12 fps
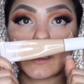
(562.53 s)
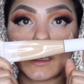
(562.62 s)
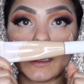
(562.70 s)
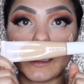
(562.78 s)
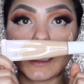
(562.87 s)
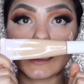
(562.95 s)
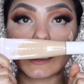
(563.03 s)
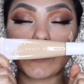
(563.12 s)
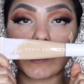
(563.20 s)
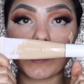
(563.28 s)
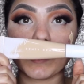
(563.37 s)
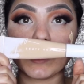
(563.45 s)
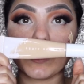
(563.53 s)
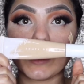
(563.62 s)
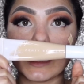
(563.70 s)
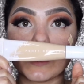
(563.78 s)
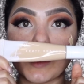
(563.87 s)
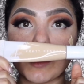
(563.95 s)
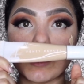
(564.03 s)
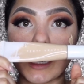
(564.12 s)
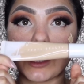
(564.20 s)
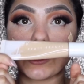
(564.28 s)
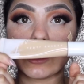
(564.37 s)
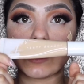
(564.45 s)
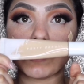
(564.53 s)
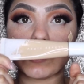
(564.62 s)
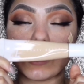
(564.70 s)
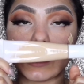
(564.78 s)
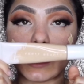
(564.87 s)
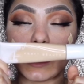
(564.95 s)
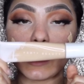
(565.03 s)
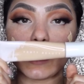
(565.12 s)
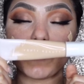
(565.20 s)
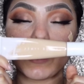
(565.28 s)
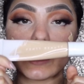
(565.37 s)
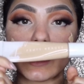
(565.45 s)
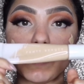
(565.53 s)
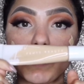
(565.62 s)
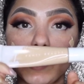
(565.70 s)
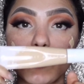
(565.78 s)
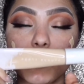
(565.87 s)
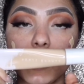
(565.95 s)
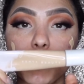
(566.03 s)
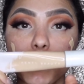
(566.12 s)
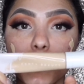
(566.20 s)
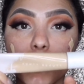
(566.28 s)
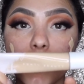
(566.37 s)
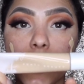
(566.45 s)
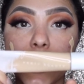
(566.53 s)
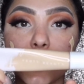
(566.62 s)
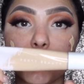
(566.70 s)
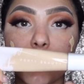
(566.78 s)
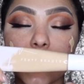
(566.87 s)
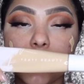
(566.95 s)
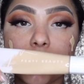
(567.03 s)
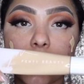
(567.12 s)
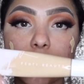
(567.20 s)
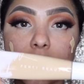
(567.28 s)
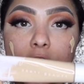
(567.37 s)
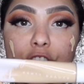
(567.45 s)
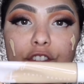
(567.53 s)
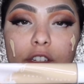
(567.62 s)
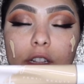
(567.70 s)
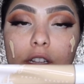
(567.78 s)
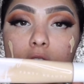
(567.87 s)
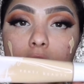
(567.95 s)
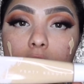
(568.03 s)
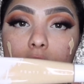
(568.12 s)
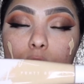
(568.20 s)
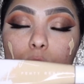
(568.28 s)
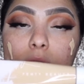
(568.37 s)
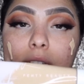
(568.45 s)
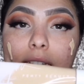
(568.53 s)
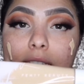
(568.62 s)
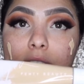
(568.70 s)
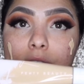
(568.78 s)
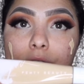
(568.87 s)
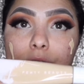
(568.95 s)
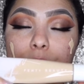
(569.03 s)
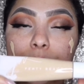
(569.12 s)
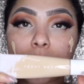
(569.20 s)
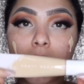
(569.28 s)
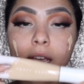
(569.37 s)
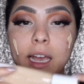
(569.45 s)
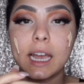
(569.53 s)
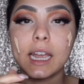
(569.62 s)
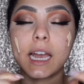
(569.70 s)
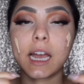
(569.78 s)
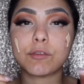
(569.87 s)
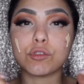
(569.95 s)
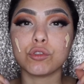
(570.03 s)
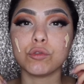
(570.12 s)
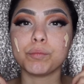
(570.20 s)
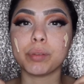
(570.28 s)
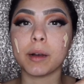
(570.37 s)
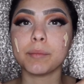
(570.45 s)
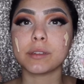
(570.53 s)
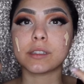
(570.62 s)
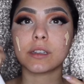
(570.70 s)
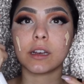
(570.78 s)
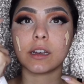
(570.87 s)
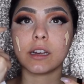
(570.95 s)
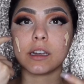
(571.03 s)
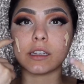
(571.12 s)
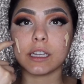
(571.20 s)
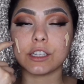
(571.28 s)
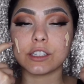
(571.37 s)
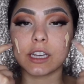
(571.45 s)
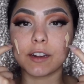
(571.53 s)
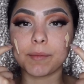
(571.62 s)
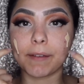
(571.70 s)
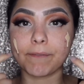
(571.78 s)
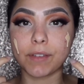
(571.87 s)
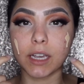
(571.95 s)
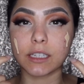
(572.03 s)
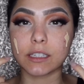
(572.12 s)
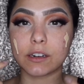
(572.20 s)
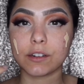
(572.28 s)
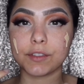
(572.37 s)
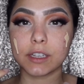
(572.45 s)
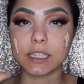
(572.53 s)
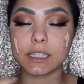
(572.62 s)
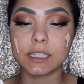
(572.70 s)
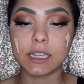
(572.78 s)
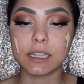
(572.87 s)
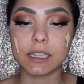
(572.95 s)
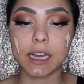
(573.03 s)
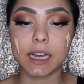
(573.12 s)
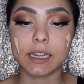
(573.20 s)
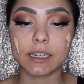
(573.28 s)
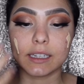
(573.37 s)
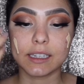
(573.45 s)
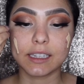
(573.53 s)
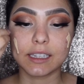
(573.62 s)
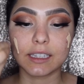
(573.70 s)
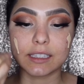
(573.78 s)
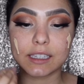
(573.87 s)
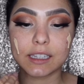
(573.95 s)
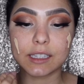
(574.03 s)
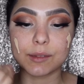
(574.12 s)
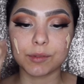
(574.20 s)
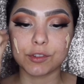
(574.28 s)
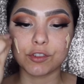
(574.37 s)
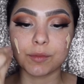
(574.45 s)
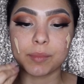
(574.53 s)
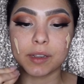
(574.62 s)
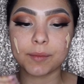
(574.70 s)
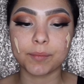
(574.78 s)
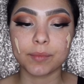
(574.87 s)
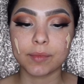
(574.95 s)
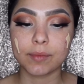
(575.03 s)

Next I'm going to be doing is foundation. I'm using the Fenty Beauty Pro Hydrating Foundation in the color 190. I have two pumps on each side of my face. I don't know if you can see that. You can see this one dripping.